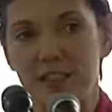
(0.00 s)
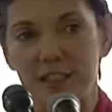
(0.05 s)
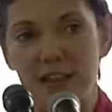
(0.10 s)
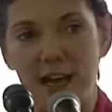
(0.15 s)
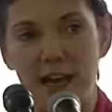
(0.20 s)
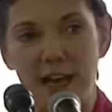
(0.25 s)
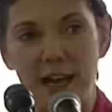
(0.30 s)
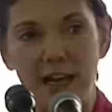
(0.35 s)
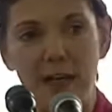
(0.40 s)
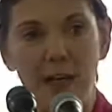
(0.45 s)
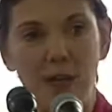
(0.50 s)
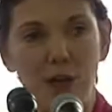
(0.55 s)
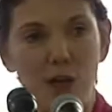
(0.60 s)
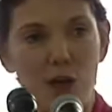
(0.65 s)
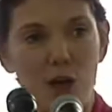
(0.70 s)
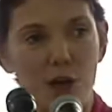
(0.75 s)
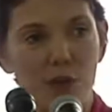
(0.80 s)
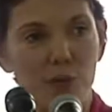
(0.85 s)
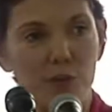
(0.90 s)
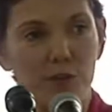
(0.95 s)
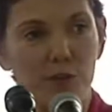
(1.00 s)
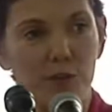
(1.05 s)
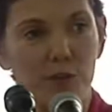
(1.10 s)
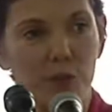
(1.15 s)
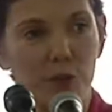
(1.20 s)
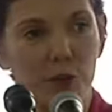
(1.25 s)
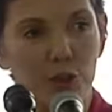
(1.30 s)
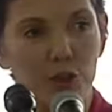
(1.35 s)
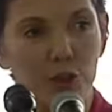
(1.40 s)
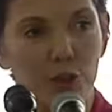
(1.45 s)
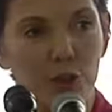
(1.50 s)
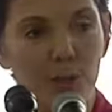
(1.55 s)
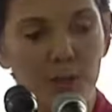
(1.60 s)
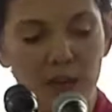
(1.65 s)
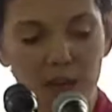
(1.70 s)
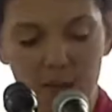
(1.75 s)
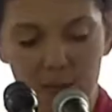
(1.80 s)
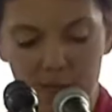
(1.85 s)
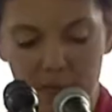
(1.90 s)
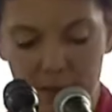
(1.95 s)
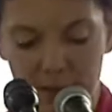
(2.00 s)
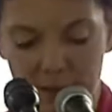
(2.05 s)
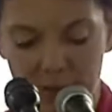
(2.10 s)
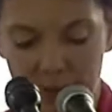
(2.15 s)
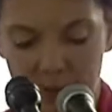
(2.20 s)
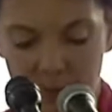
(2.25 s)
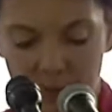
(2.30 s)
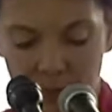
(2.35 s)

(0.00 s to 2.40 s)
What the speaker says: die along with their full-term babies.